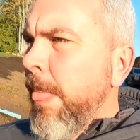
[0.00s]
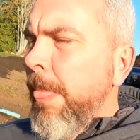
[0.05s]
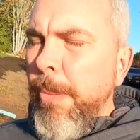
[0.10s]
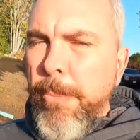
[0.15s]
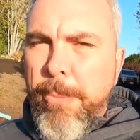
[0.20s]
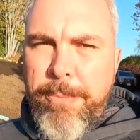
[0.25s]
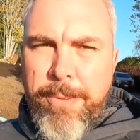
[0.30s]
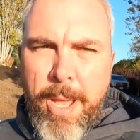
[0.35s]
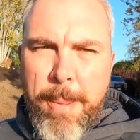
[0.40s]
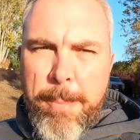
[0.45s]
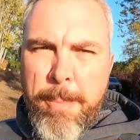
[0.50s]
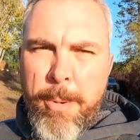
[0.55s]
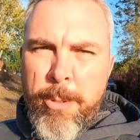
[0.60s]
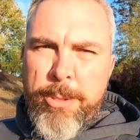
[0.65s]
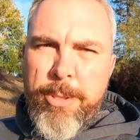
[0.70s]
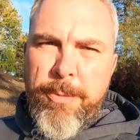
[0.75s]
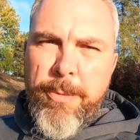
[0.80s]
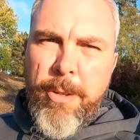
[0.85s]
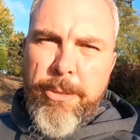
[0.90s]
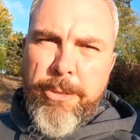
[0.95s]
we've got
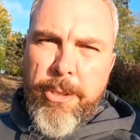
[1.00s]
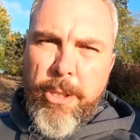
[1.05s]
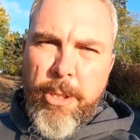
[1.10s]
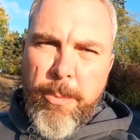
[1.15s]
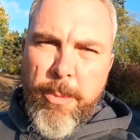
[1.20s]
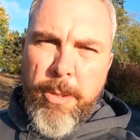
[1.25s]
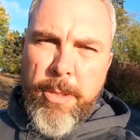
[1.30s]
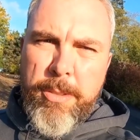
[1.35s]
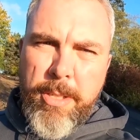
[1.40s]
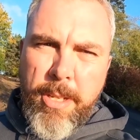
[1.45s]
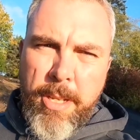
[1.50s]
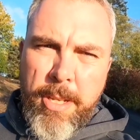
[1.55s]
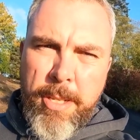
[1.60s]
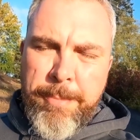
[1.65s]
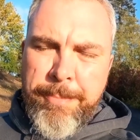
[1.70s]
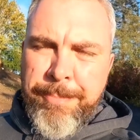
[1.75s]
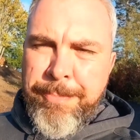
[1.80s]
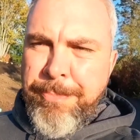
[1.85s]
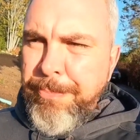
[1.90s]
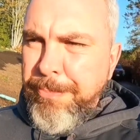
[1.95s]
most of our dirt work
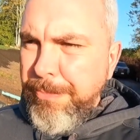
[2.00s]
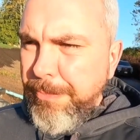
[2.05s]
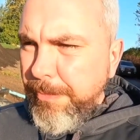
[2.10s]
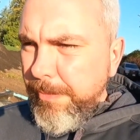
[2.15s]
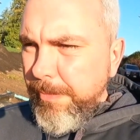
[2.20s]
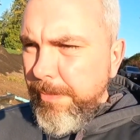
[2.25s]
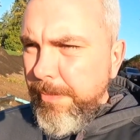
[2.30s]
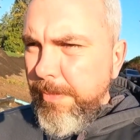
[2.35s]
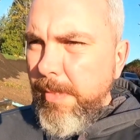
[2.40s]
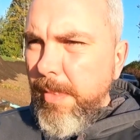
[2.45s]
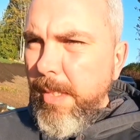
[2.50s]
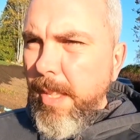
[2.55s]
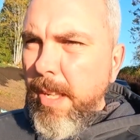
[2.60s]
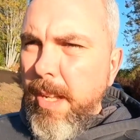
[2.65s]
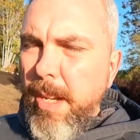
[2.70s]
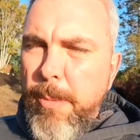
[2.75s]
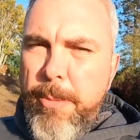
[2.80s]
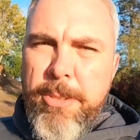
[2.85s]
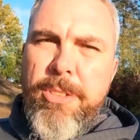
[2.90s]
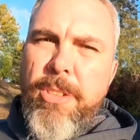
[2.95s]
done.
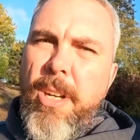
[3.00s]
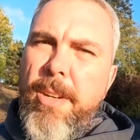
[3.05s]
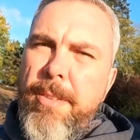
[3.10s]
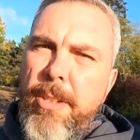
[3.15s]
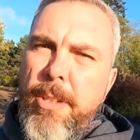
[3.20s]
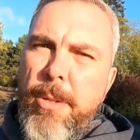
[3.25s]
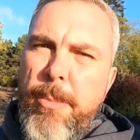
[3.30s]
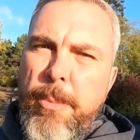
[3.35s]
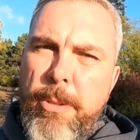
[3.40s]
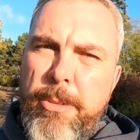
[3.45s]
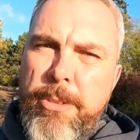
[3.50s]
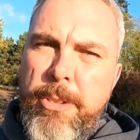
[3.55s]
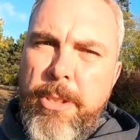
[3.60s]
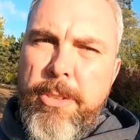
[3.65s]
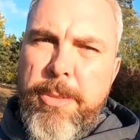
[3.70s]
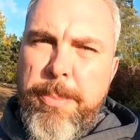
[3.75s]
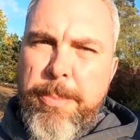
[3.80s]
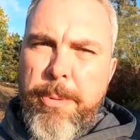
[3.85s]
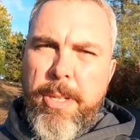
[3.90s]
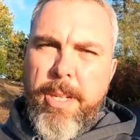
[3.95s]
We still have a little more dirt
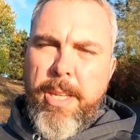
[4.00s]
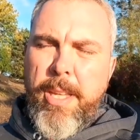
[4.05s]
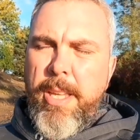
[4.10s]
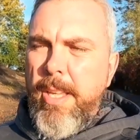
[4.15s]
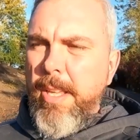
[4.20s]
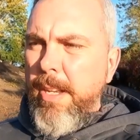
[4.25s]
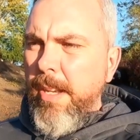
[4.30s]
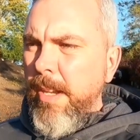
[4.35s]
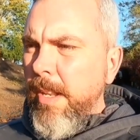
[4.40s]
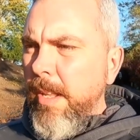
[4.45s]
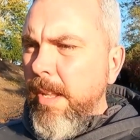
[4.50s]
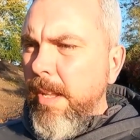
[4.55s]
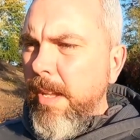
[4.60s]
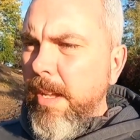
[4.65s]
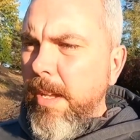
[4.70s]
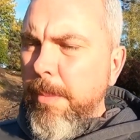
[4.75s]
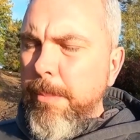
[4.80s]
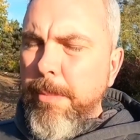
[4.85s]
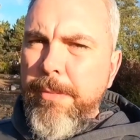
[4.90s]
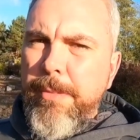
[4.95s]
to bring
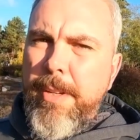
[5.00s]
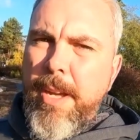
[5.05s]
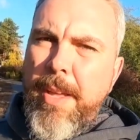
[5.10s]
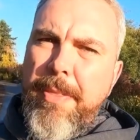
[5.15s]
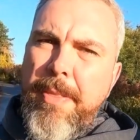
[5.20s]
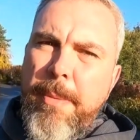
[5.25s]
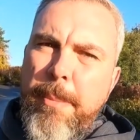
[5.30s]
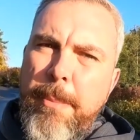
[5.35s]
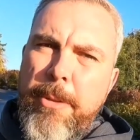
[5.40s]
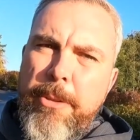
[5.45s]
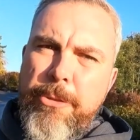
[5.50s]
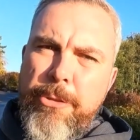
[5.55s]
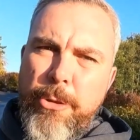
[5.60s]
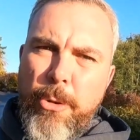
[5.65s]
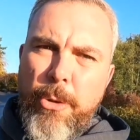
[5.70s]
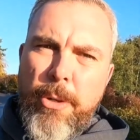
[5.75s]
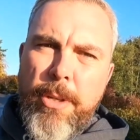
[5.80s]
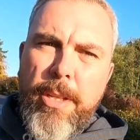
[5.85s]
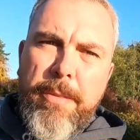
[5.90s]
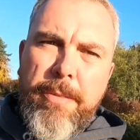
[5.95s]
in. We've got the
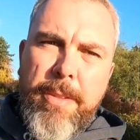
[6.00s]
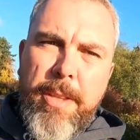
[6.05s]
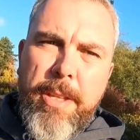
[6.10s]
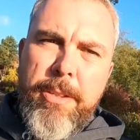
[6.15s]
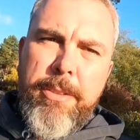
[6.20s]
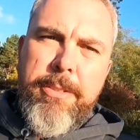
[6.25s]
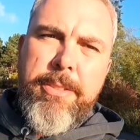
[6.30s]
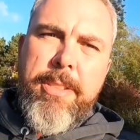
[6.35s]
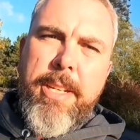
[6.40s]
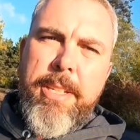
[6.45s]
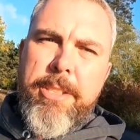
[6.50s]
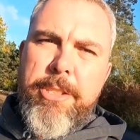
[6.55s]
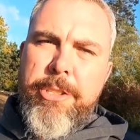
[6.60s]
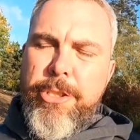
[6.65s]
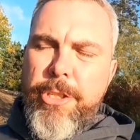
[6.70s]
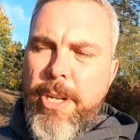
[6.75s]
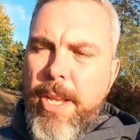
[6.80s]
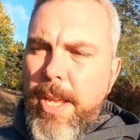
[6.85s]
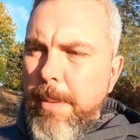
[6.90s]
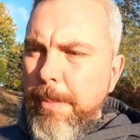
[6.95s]
majority of the hillside
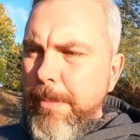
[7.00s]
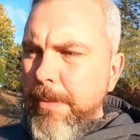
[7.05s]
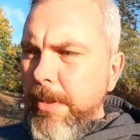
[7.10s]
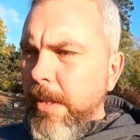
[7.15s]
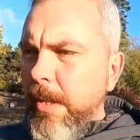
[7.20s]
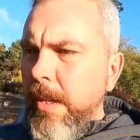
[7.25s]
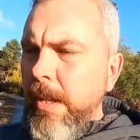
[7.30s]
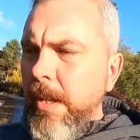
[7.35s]
shaped.